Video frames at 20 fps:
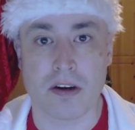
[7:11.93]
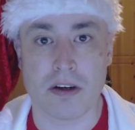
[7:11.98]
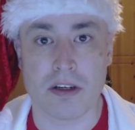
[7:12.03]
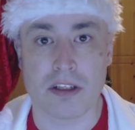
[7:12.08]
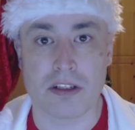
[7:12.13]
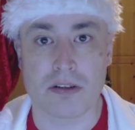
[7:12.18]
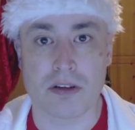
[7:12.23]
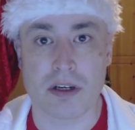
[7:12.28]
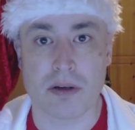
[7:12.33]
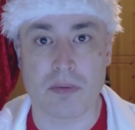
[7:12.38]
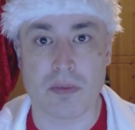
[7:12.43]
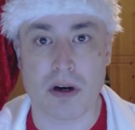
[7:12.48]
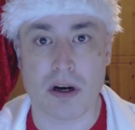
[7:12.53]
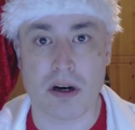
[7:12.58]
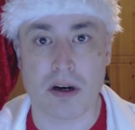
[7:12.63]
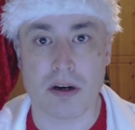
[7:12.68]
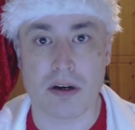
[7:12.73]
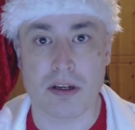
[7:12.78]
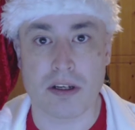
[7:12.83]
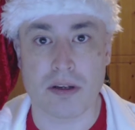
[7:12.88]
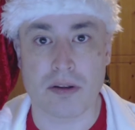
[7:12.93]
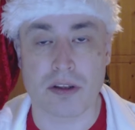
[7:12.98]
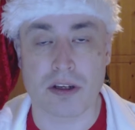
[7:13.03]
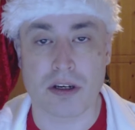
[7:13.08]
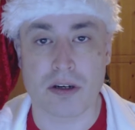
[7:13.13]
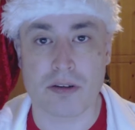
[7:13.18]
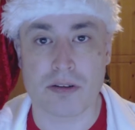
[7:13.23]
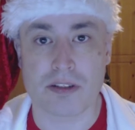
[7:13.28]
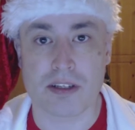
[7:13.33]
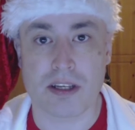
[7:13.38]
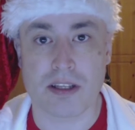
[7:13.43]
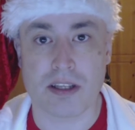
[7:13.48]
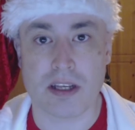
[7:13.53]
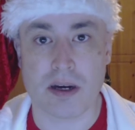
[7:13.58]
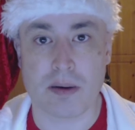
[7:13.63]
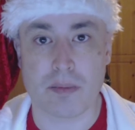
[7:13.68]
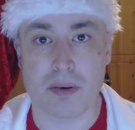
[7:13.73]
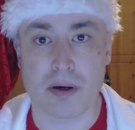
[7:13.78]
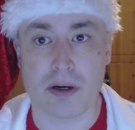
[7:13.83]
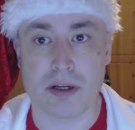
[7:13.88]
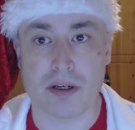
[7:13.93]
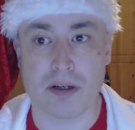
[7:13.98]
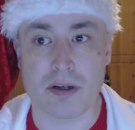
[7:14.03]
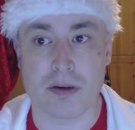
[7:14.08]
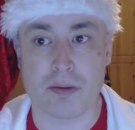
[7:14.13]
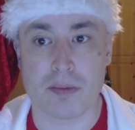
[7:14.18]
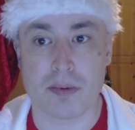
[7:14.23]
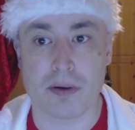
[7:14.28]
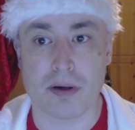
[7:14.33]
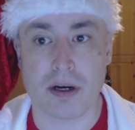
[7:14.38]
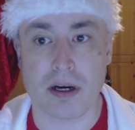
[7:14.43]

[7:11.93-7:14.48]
enjoying what, you know, the content that I'm putting up.